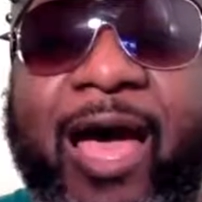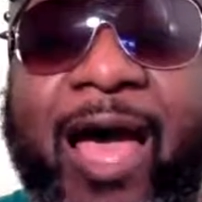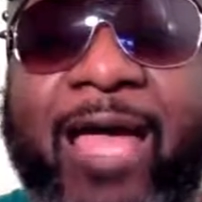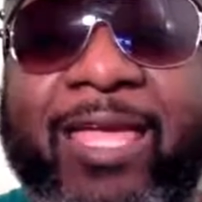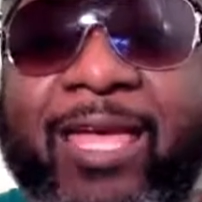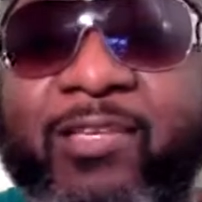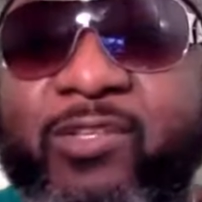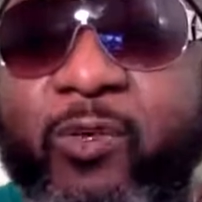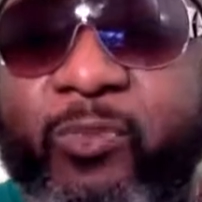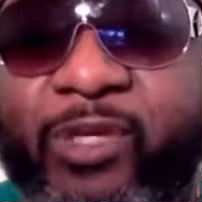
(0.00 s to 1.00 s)

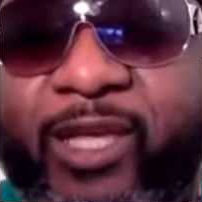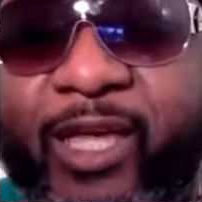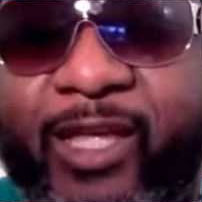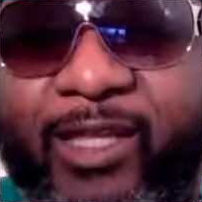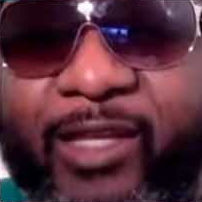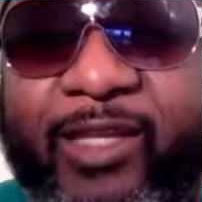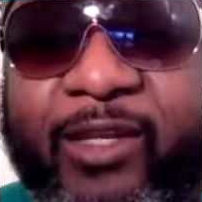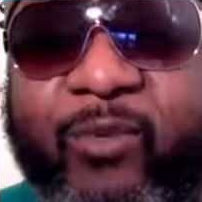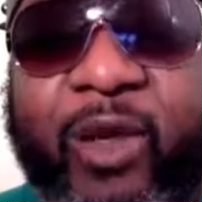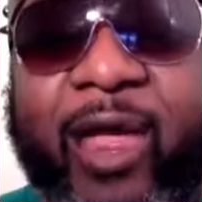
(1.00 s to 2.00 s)
ISUPK
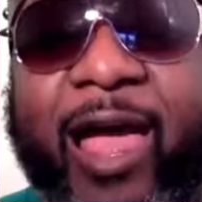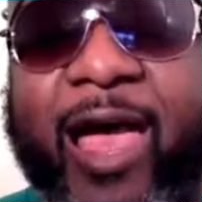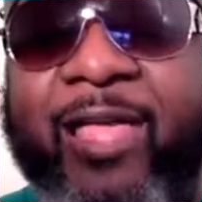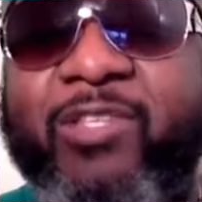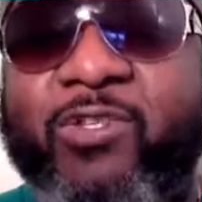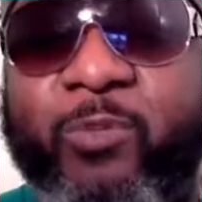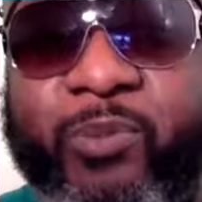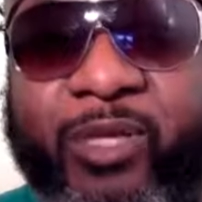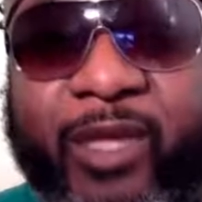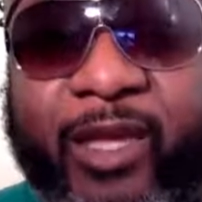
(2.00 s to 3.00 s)
Connecticut. We are
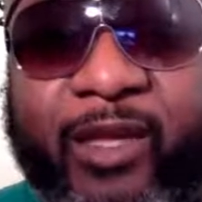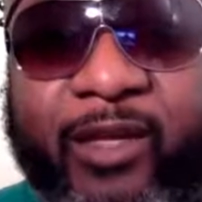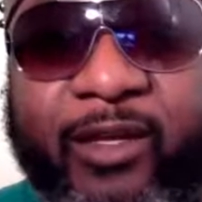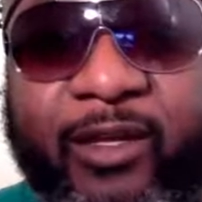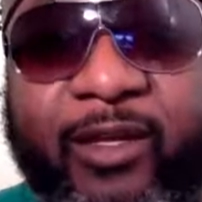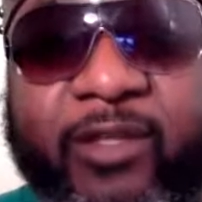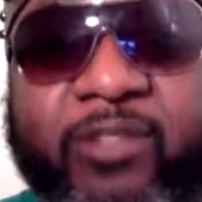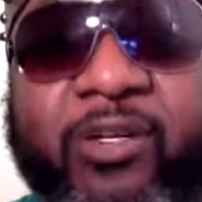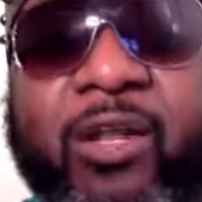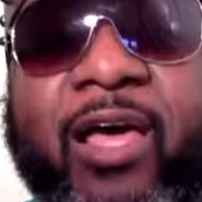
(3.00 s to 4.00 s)
ISUPK.
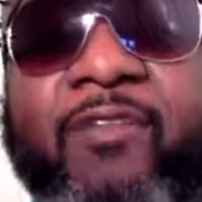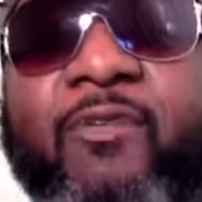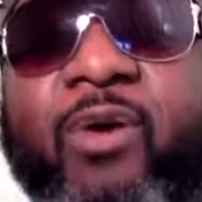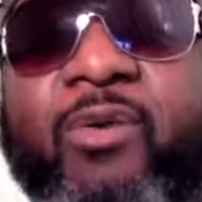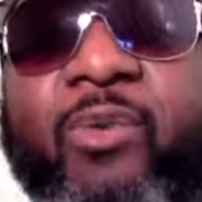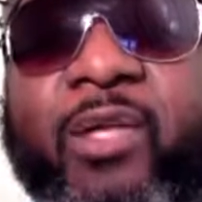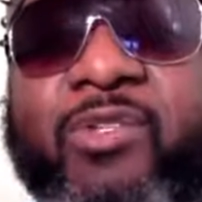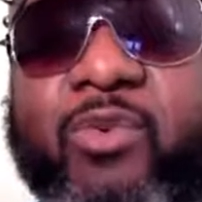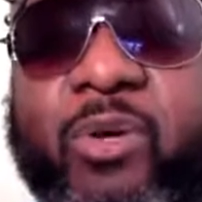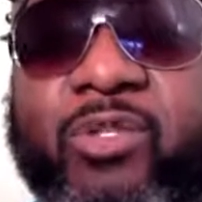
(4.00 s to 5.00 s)
Started out of 1
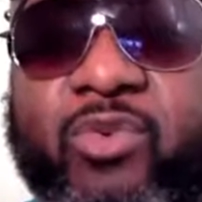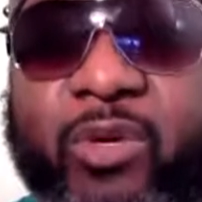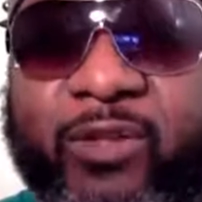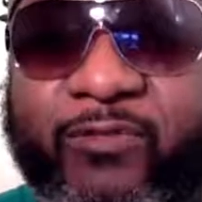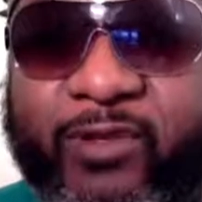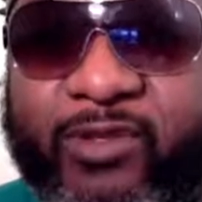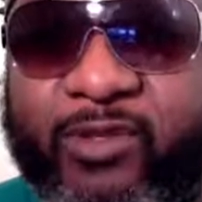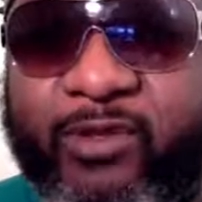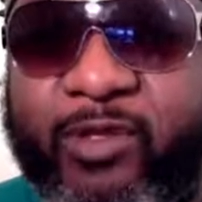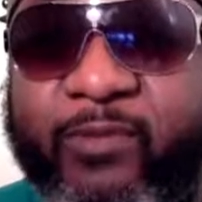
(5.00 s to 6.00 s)
West 125th
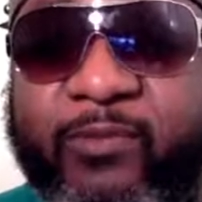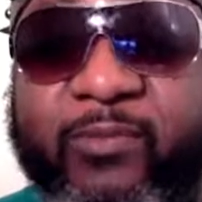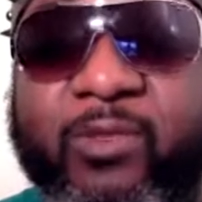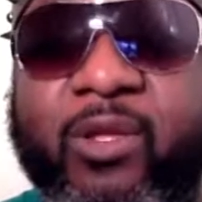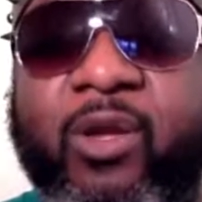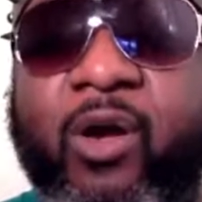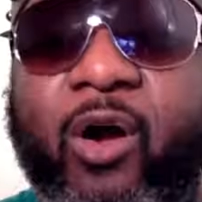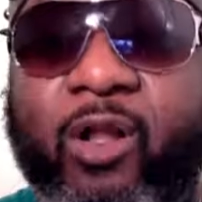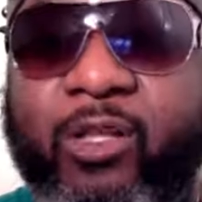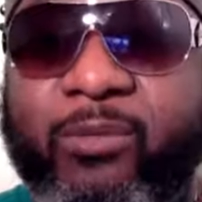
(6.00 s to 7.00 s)
Street,
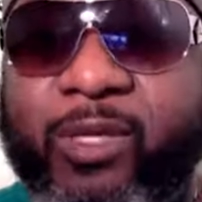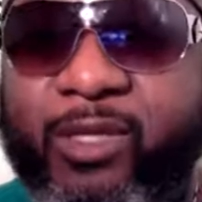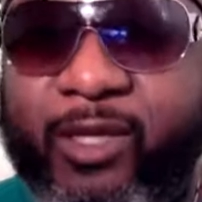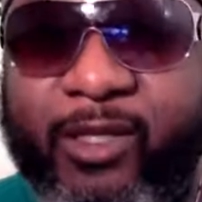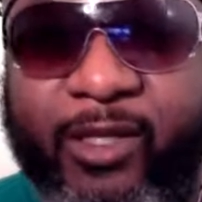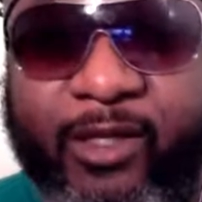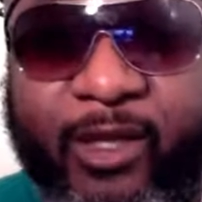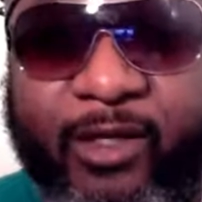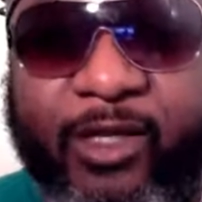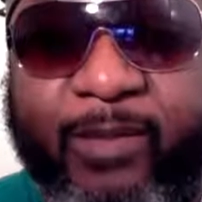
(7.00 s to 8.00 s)
Harlem, Connecticut,
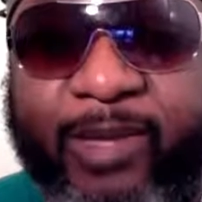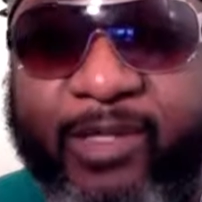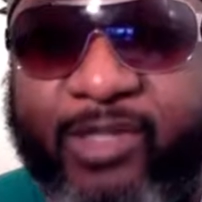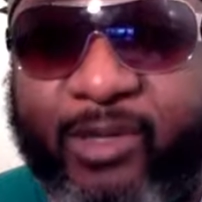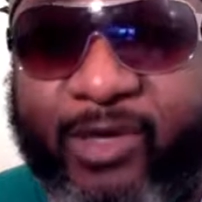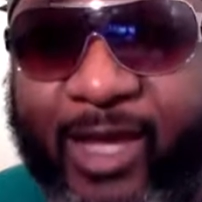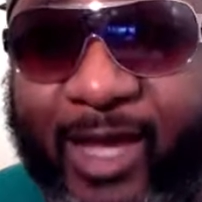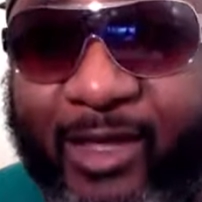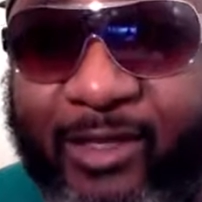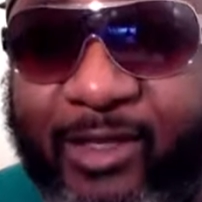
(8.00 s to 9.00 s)
under commanding General
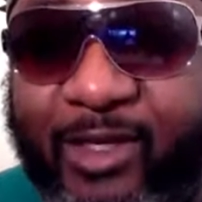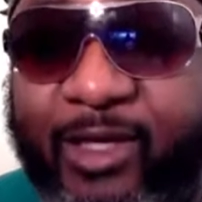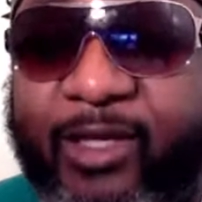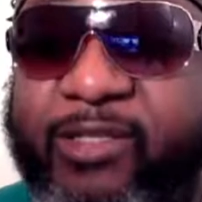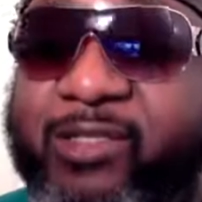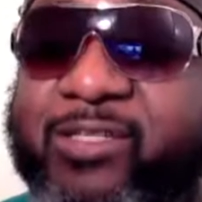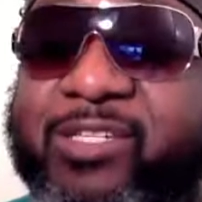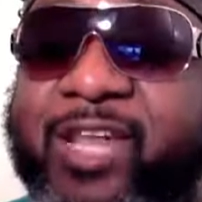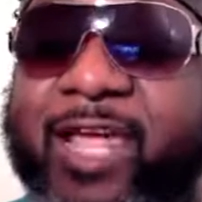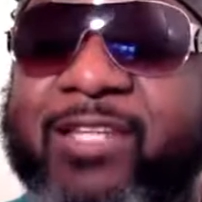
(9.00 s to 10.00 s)
Yohana.
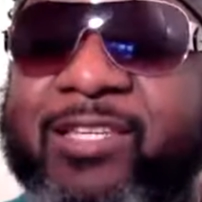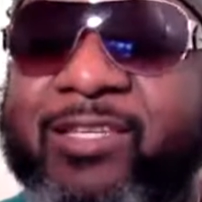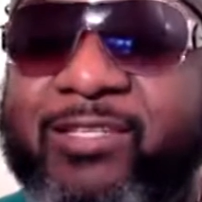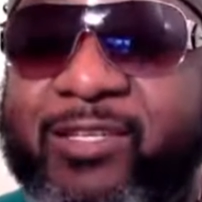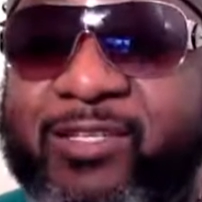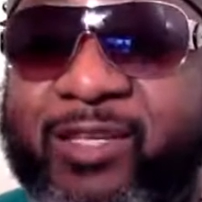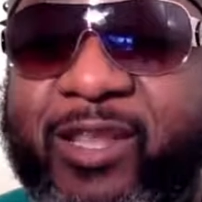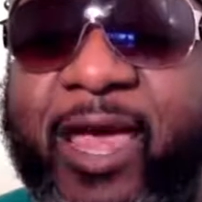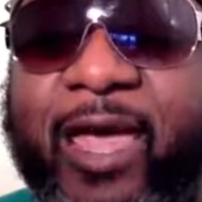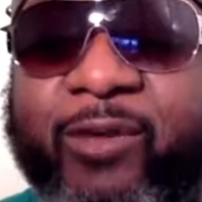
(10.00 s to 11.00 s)
Since
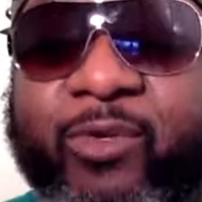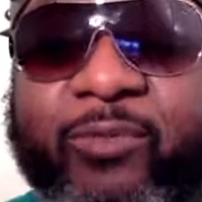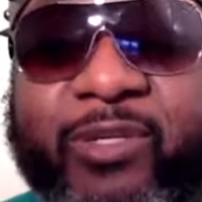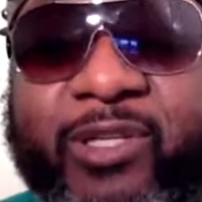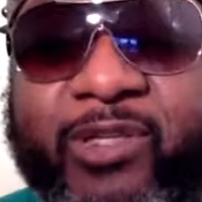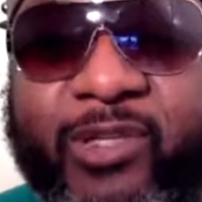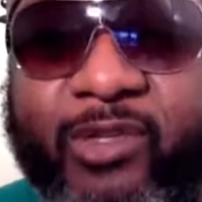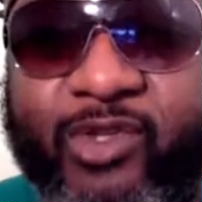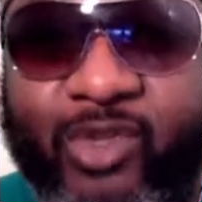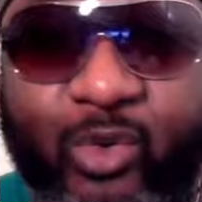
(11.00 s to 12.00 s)
1969, we've been
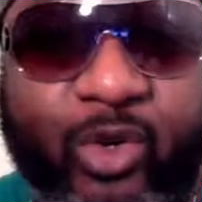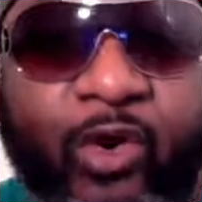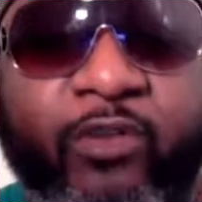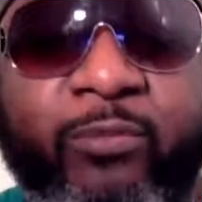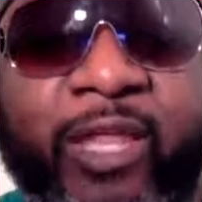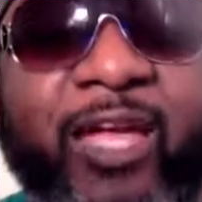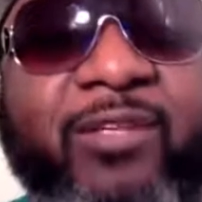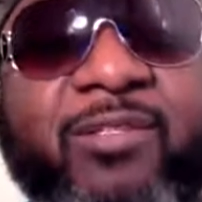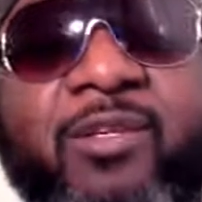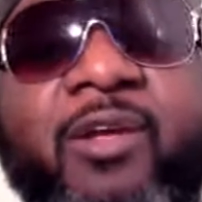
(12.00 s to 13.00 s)
teaching the so-called
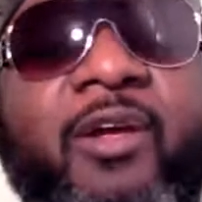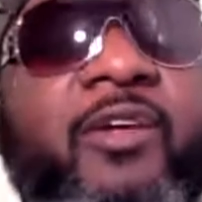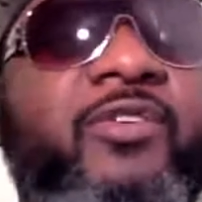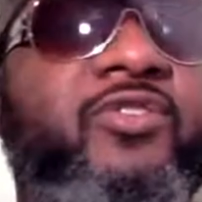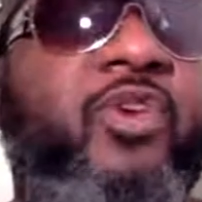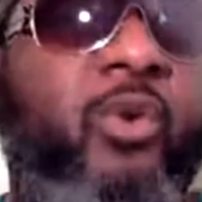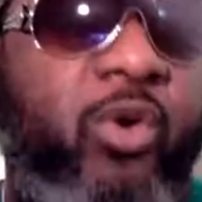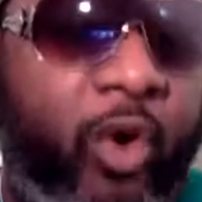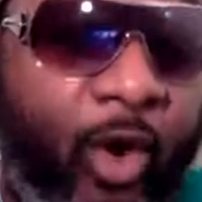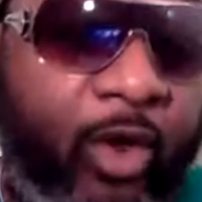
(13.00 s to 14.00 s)
blacks,
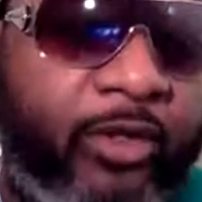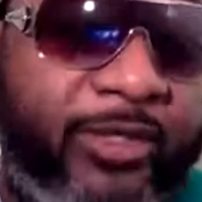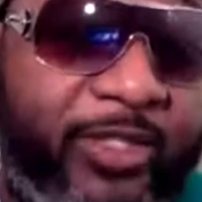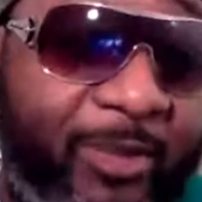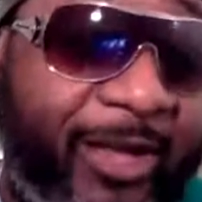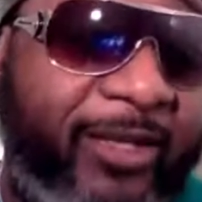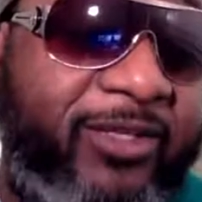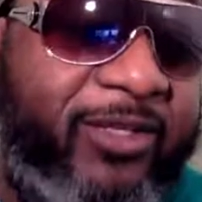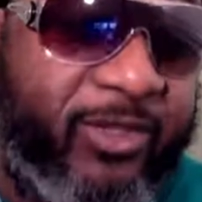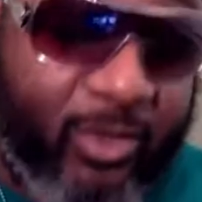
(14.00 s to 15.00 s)
so-called
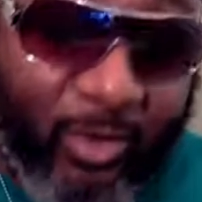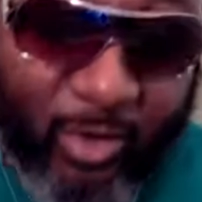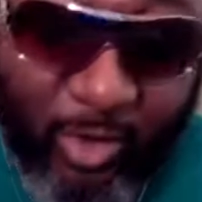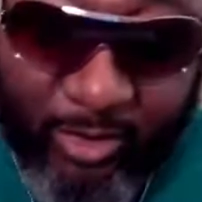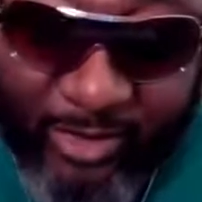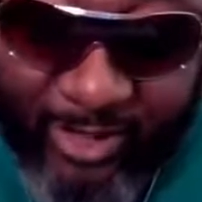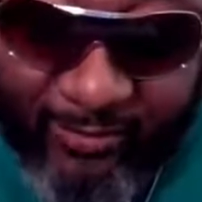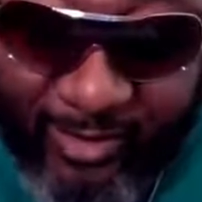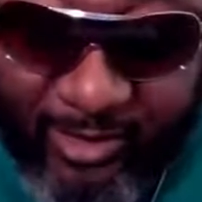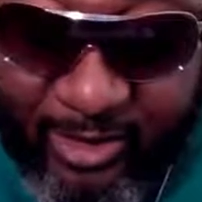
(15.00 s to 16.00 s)
Hispanics, and so-called
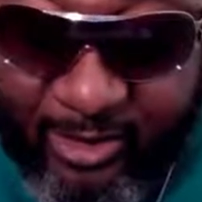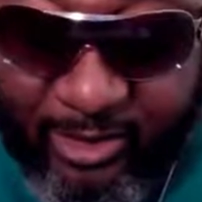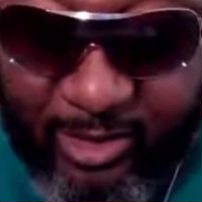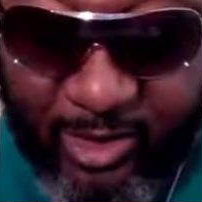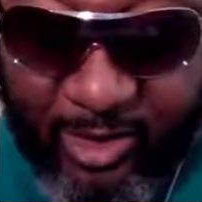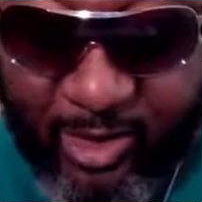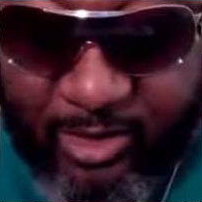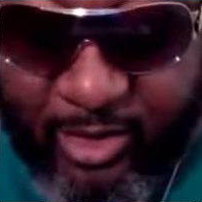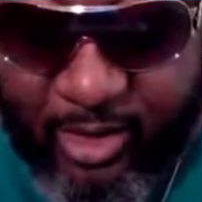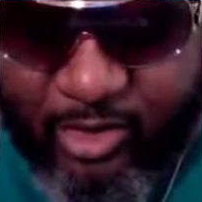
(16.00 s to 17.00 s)
Native Indians
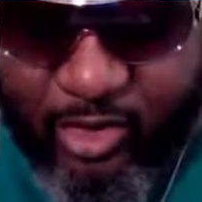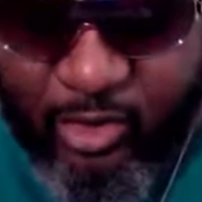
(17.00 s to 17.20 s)
their